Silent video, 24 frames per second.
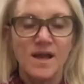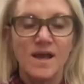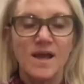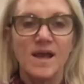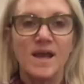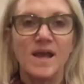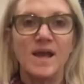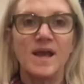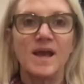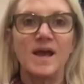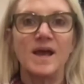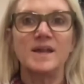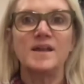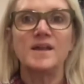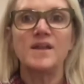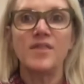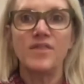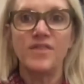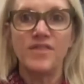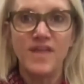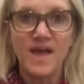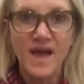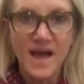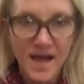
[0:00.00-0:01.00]
And
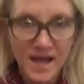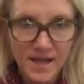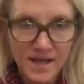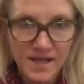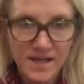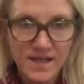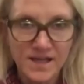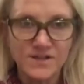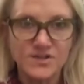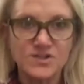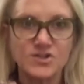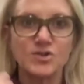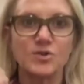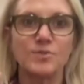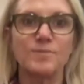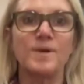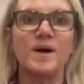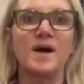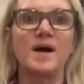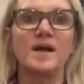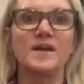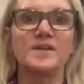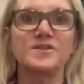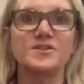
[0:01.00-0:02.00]
that gets your
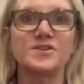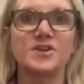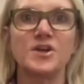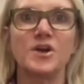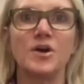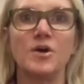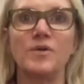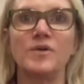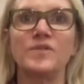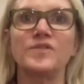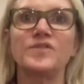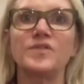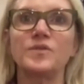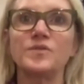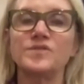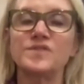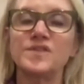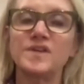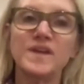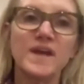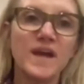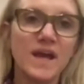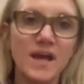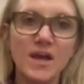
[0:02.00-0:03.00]
mind to go. And so
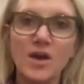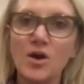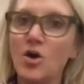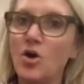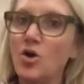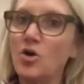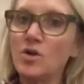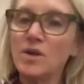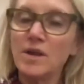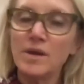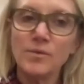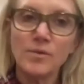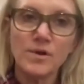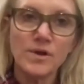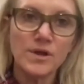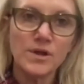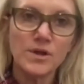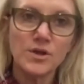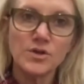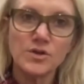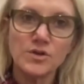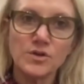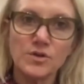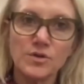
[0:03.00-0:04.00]
today, all I want you
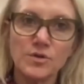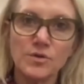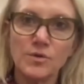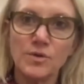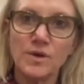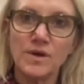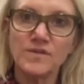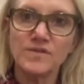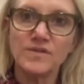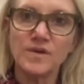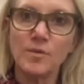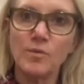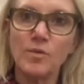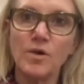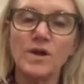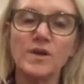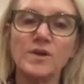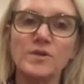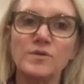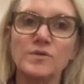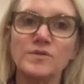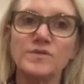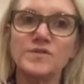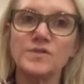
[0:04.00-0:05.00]
to do is I want
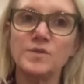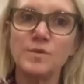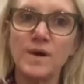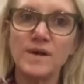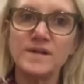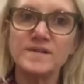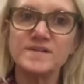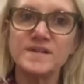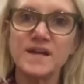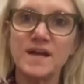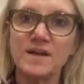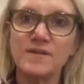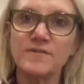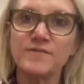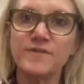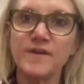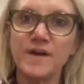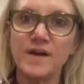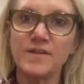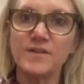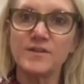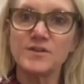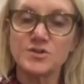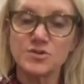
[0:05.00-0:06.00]
you to identify
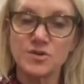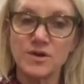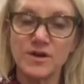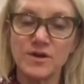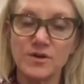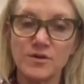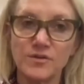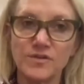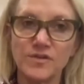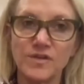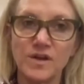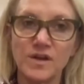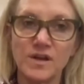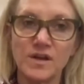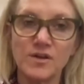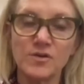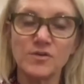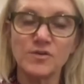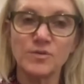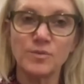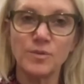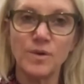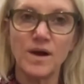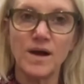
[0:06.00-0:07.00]
the triggers. And
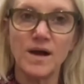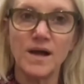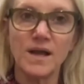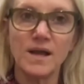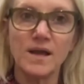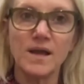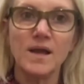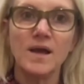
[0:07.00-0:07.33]
here's why.